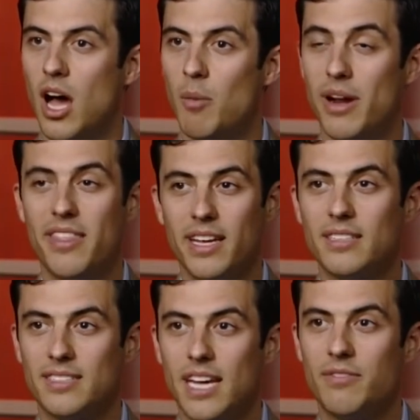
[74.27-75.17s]
uh, but I
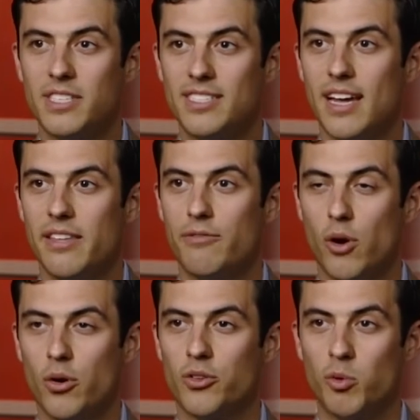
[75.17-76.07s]
think it's safe to say that
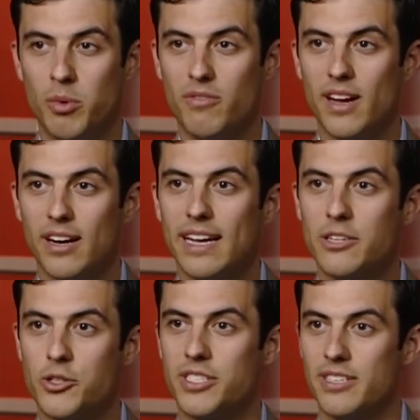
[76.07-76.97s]
voters will be very
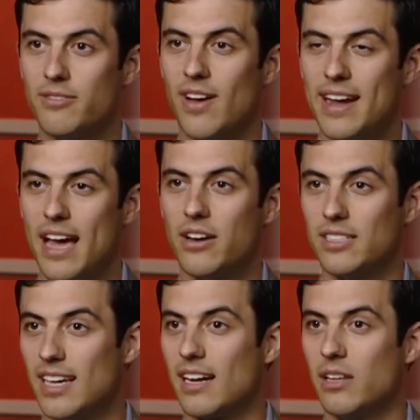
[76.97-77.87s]
interested to find out
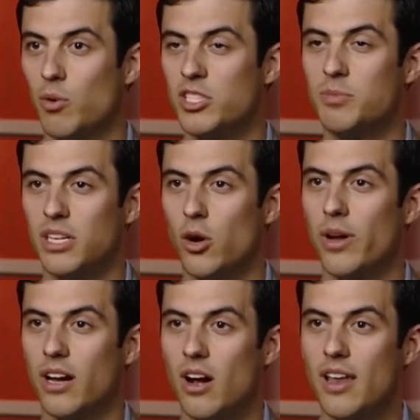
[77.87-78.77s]
exactly what's been going